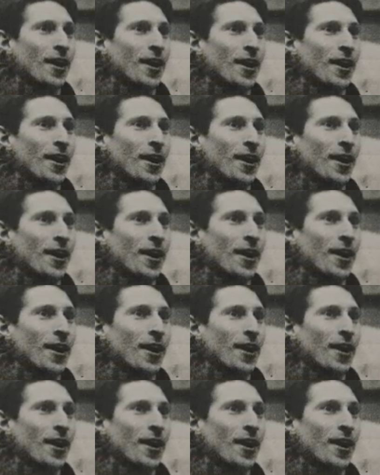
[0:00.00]

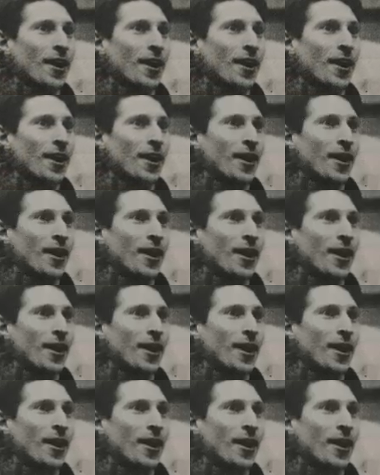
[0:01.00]

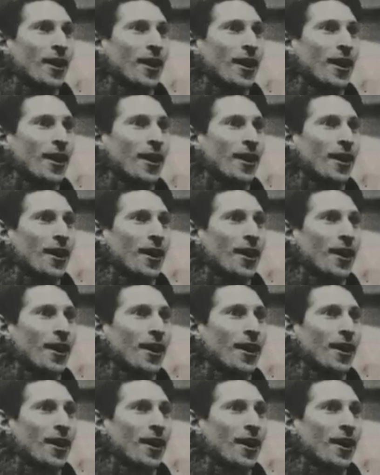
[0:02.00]
Nothing is said.